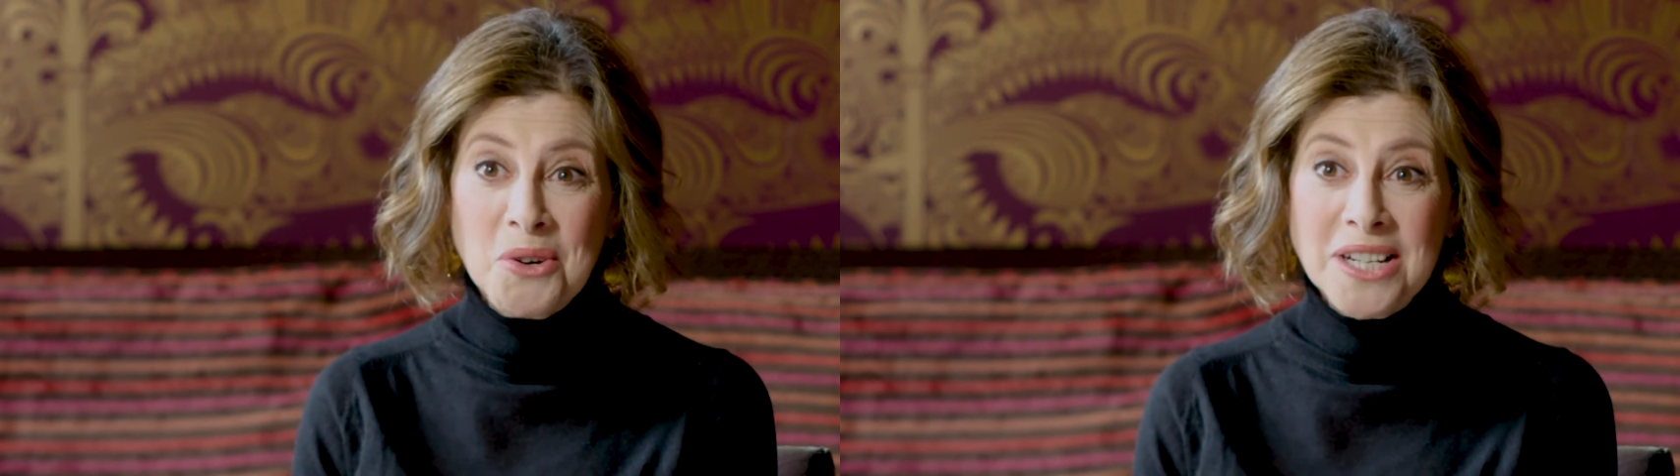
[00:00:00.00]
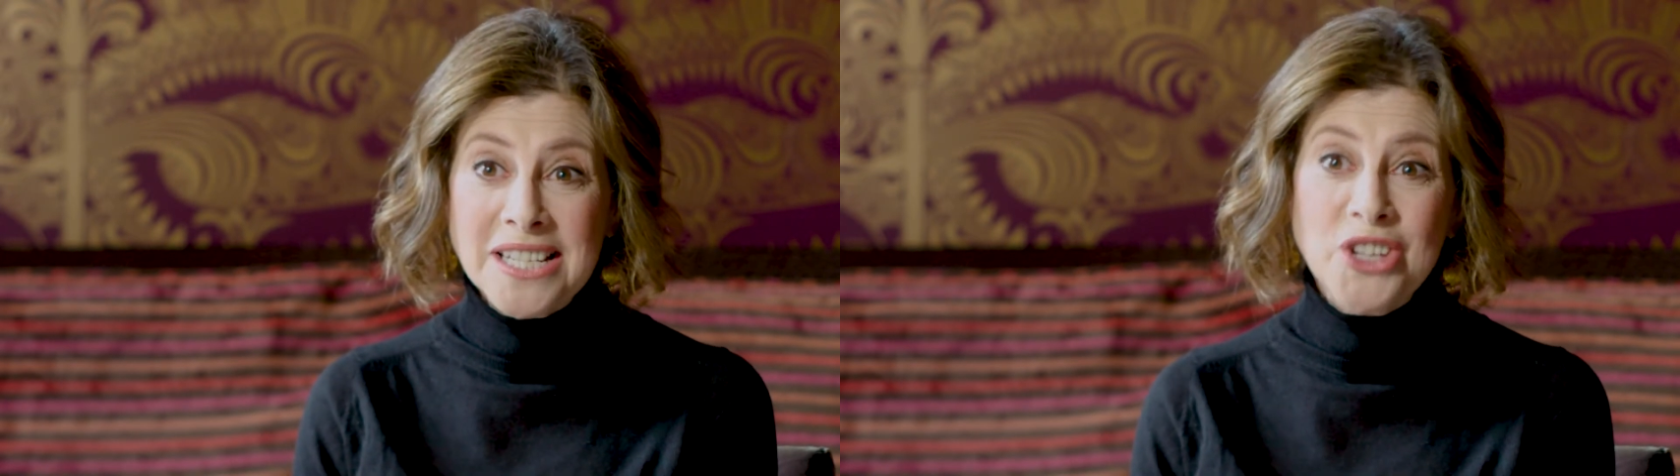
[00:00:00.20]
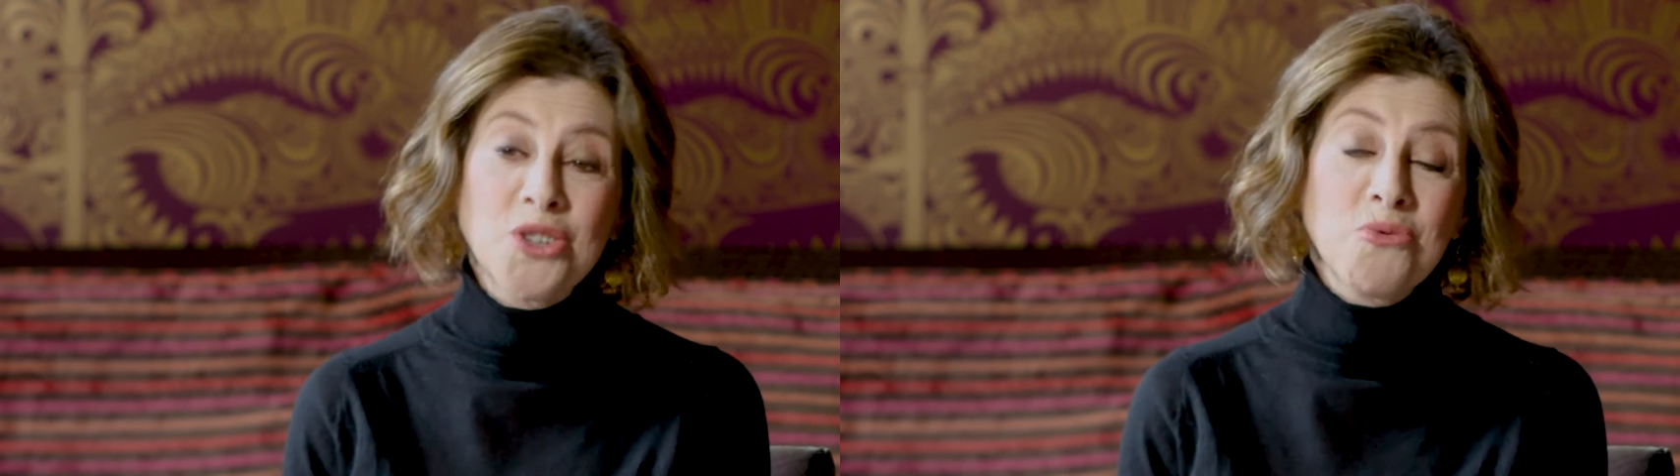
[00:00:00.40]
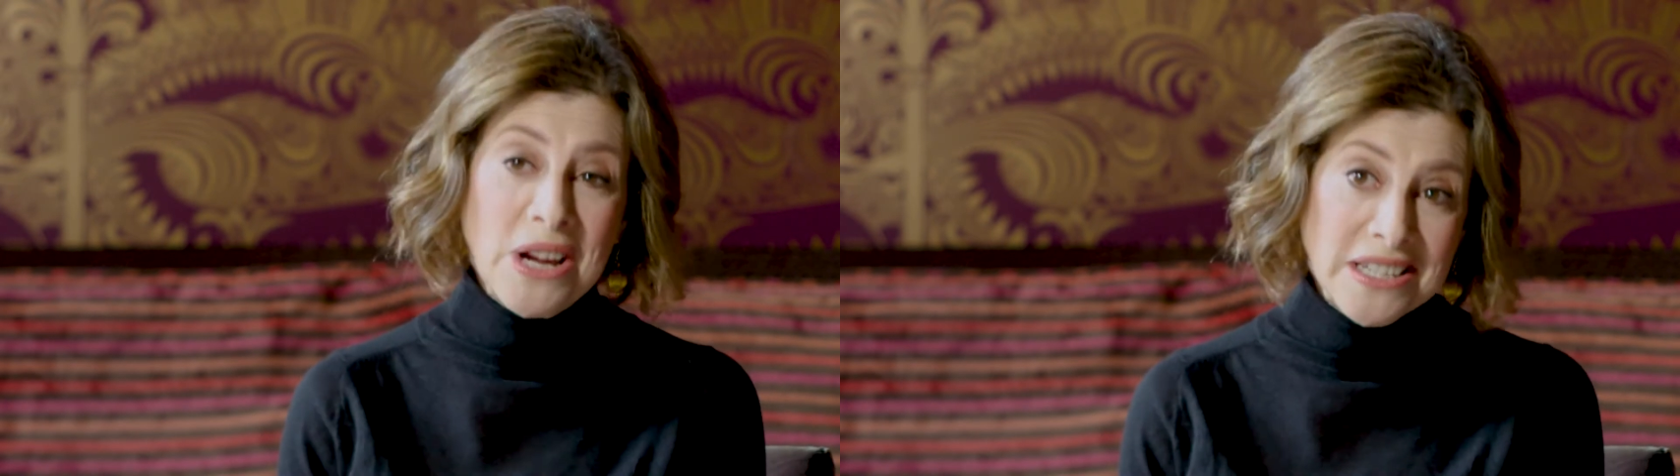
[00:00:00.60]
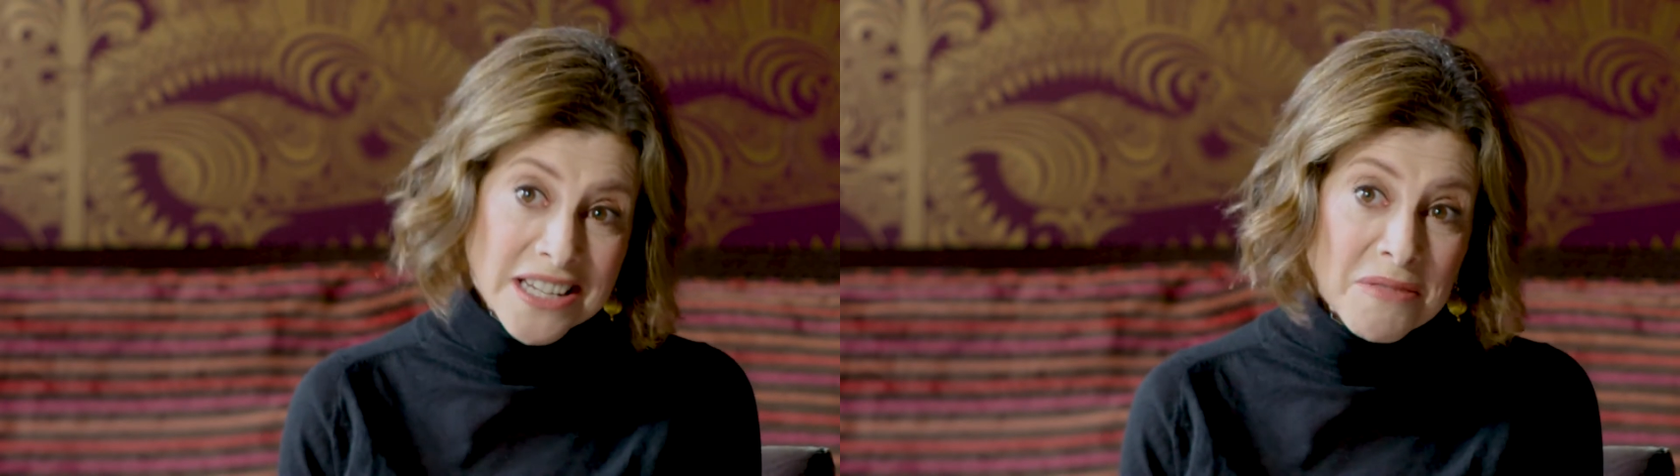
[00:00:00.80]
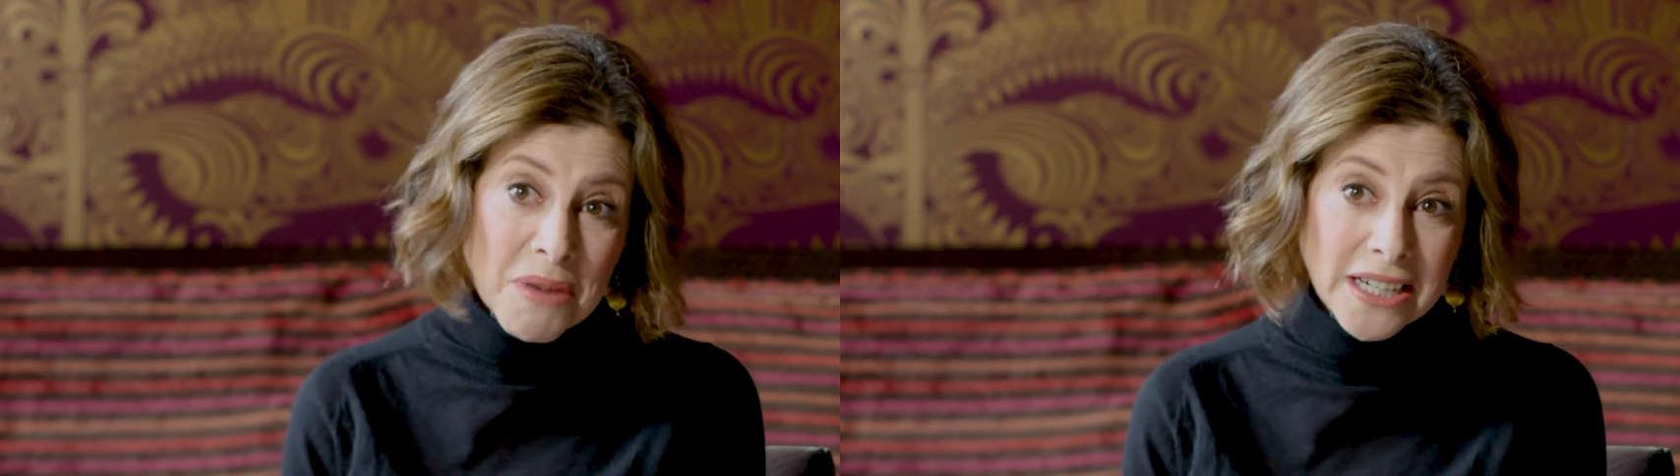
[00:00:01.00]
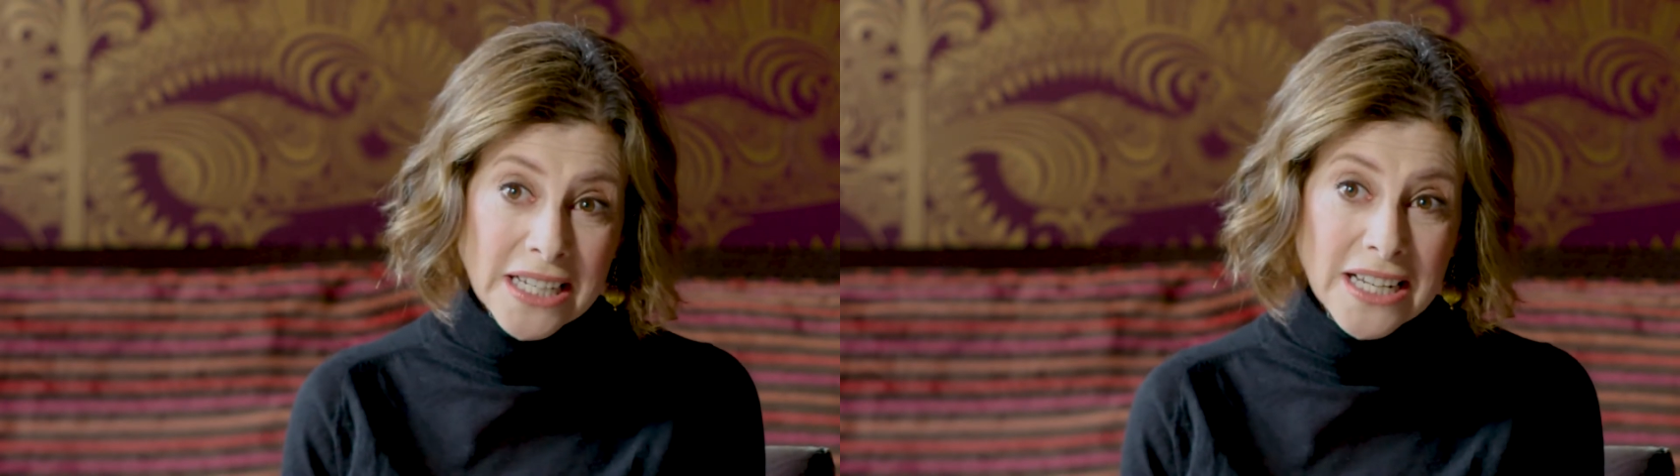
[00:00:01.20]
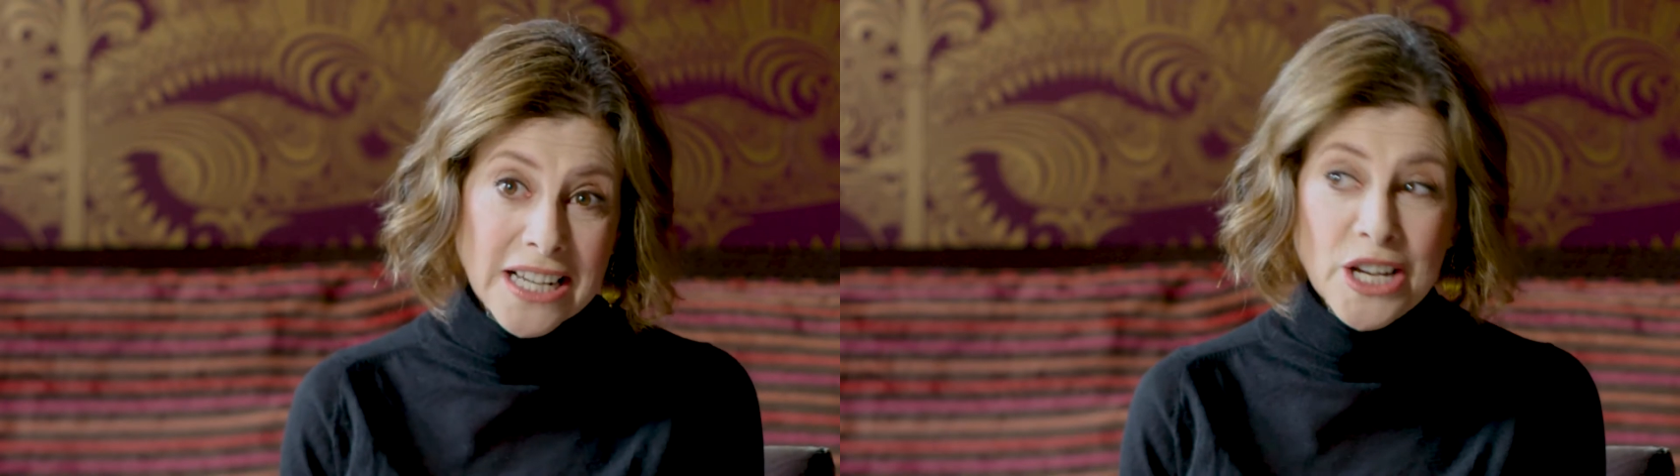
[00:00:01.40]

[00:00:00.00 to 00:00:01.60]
organization, raising money,